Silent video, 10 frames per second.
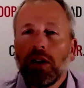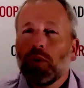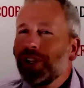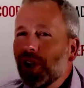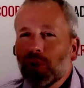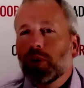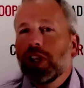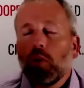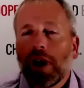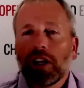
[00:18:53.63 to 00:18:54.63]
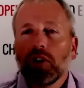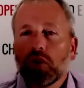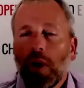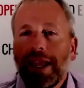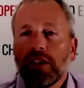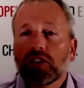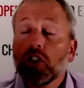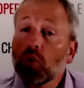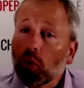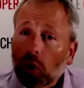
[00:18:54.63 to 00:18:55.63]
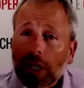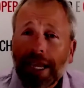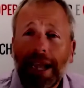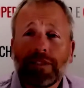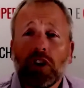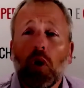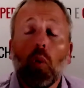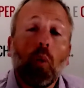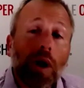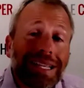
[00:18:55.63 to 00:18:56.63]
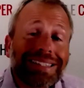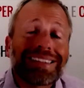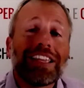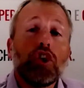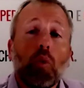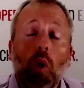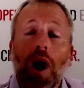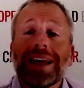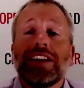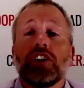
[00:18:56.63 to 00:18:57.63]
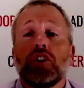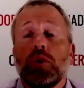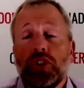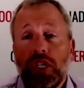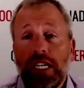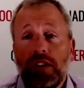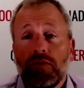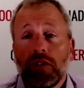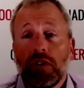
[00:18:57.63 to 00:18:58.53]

Well, you don't really want to lose weight. So you really have to know, what is it that you want to achieve?